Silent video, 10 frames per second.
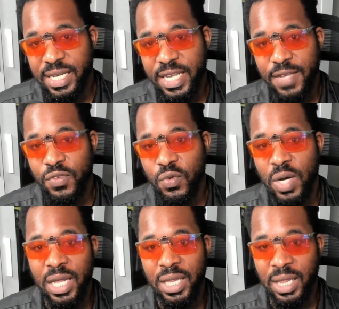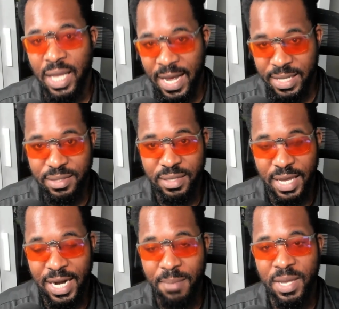gives you a lot,
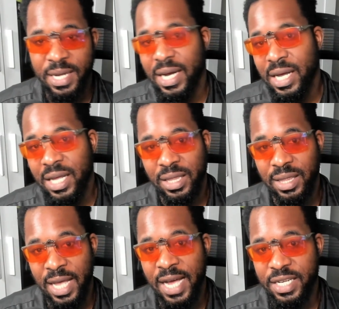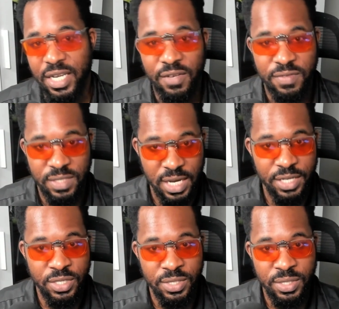and I mean a lot, of
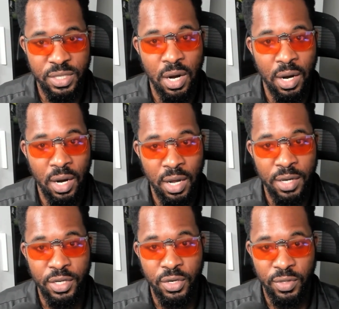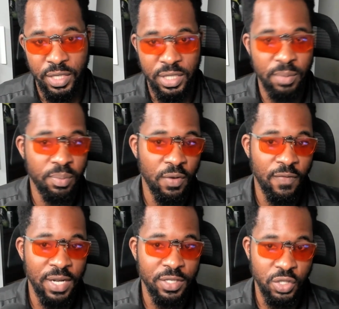sections on your LinkedIn
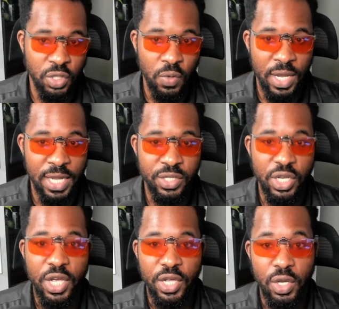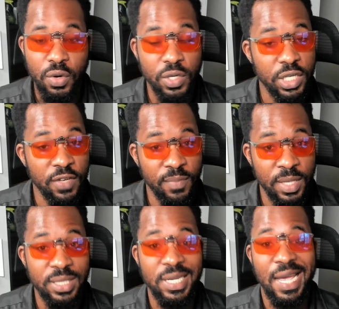profile to showcase your
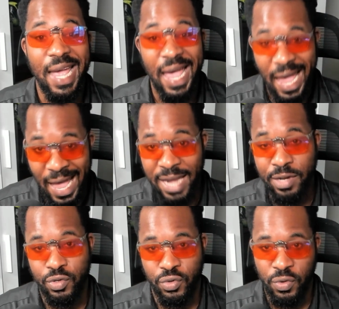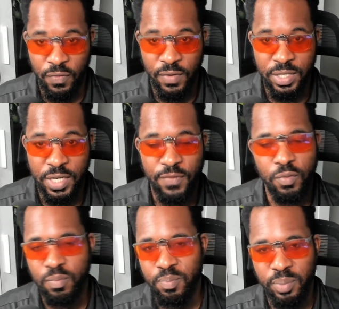achievements and your trophies if
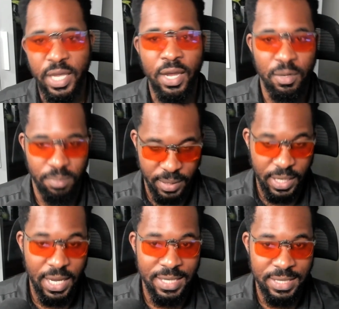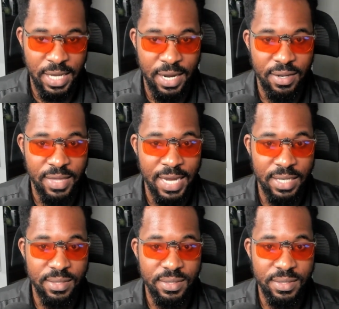you play on PSN, that is.